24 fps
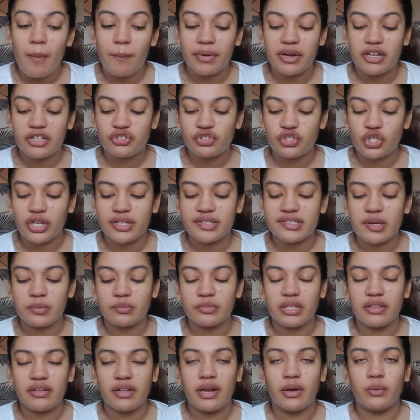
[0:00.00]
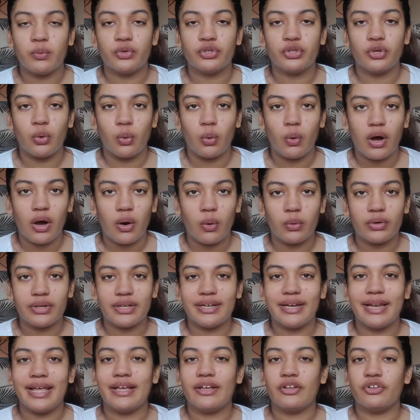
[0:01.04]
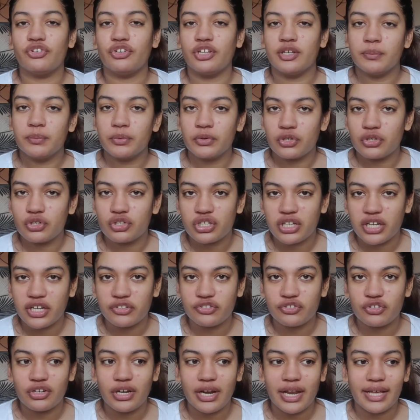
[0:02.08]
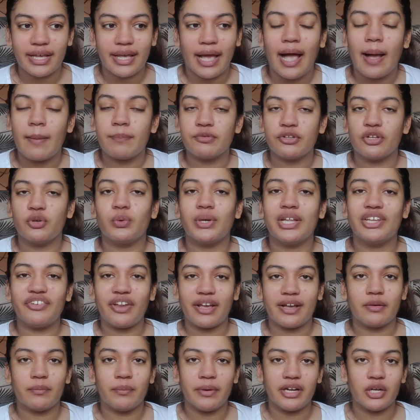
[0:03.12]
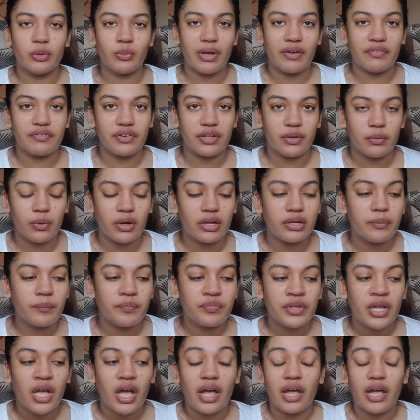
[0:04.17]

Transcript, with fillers: but it's not something that I would go out and like repurchase or like absolutely recommend to everyone.